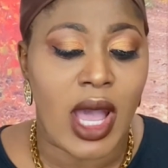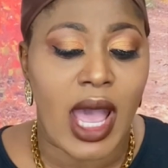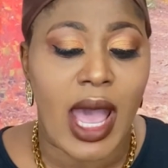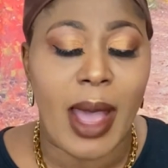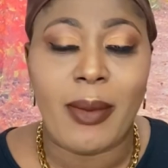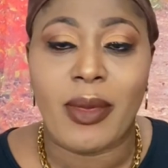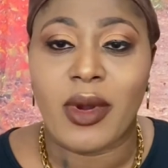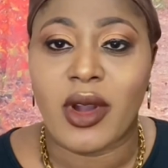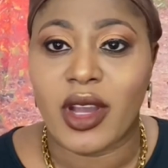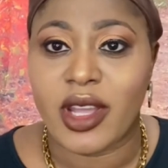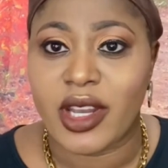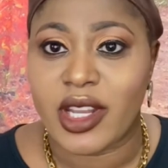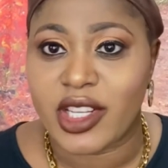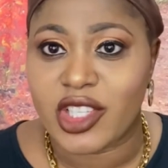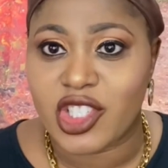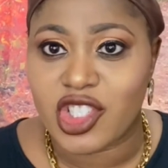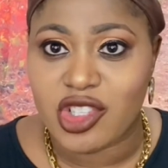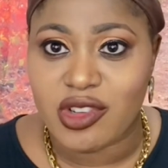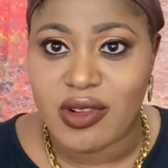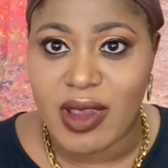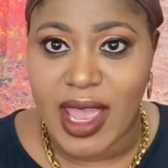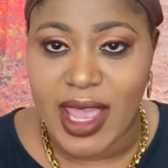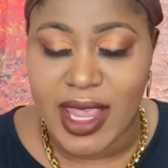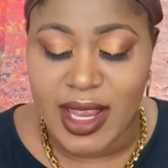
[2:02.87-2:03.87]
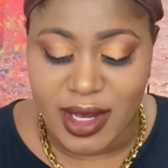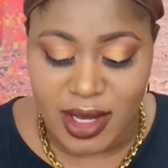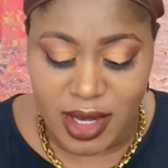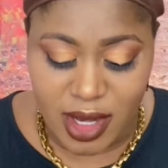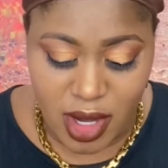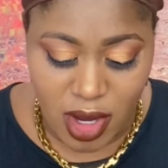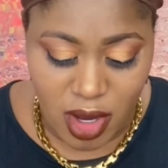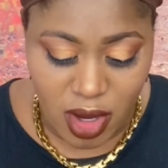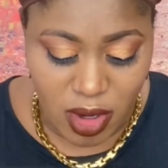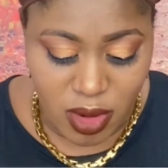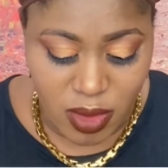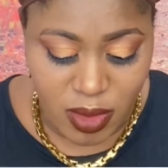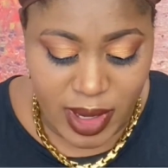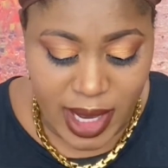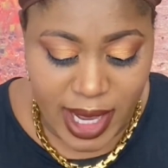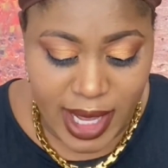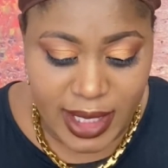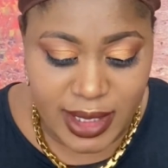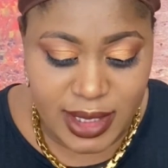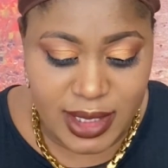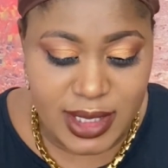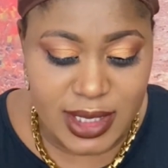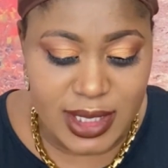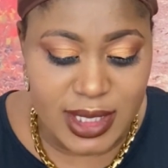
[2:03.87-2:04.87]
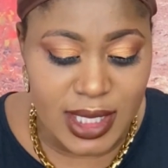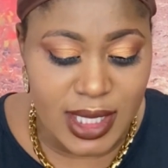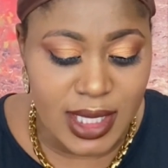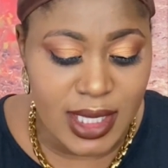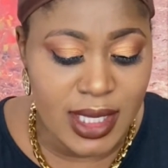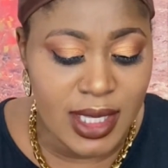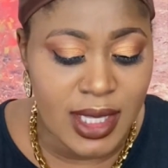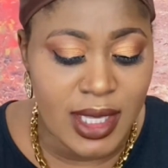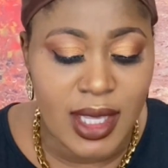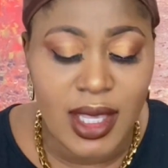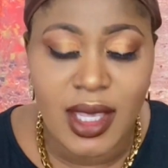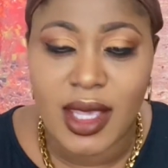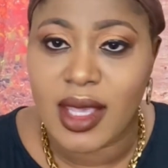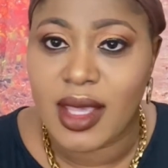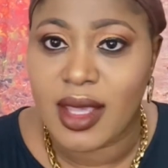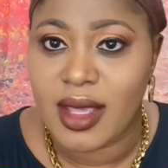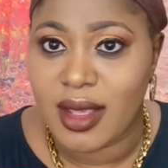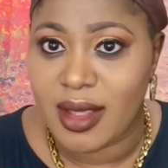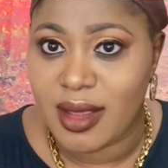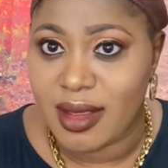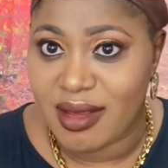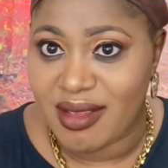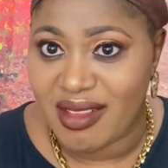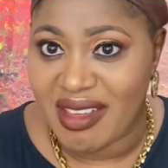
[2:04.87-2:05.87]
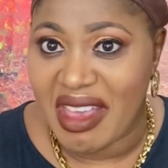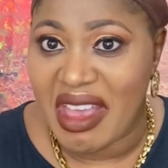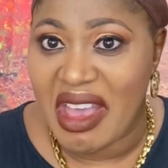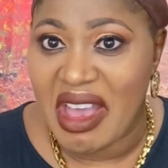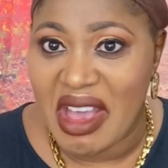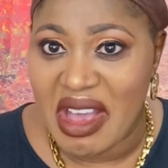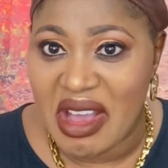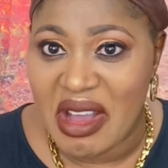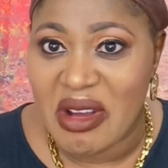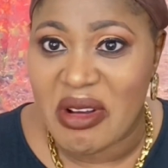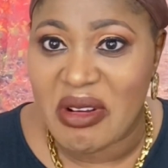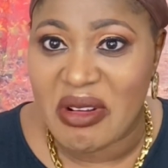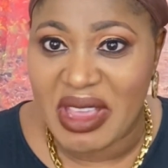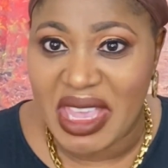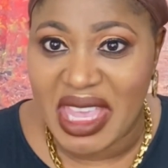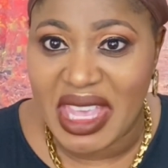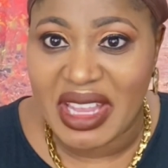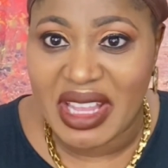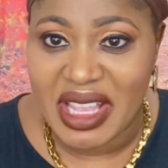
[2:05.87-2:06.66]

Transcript: I'm gonna try it now and see how it